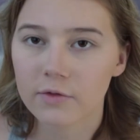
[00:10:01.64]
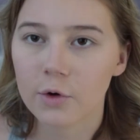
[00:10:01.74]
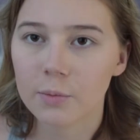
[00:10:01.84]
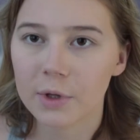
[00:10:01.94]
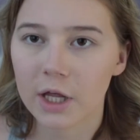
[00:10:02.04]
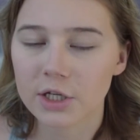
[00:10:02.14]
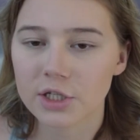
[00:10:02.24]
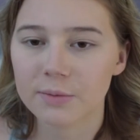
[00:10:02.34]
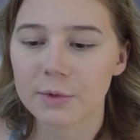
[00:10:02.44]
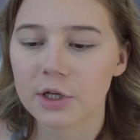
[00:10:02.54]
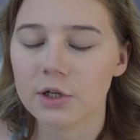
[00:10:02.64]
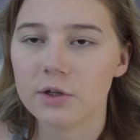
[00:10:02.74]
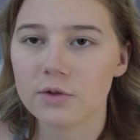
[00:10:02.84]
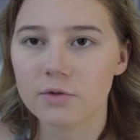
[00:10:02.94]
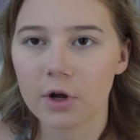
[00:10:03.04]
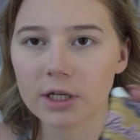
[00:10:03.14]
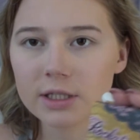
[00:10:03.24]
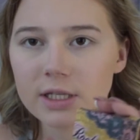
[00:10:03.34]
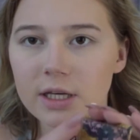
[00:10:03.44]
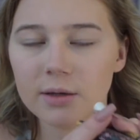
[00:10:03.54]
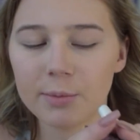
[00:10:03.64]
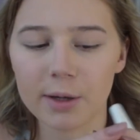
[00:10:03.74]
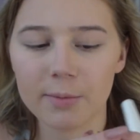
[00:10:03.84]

for blush, I'm going to use Rockateur by